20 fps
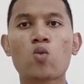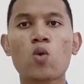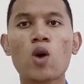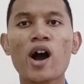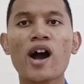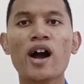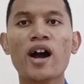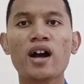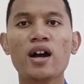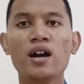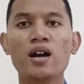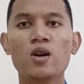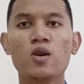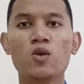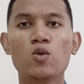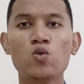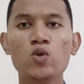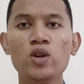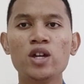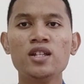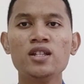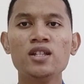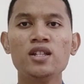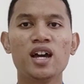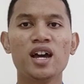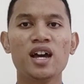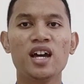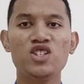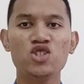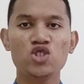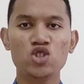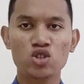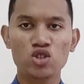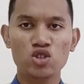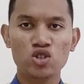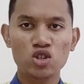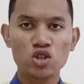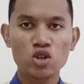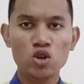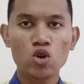while wind
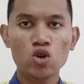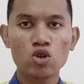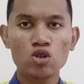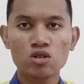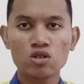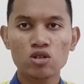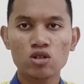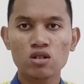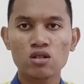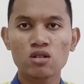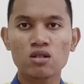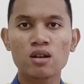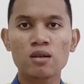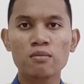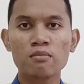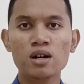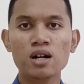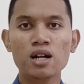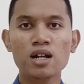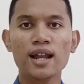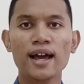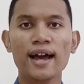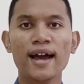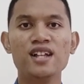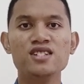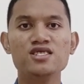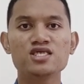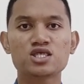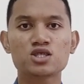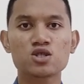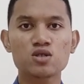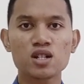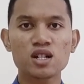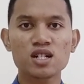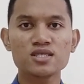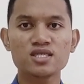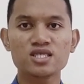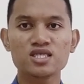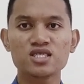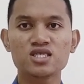and geothermal and
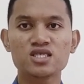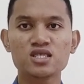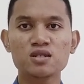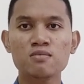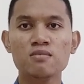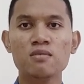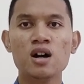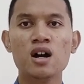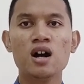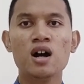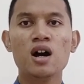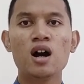solar system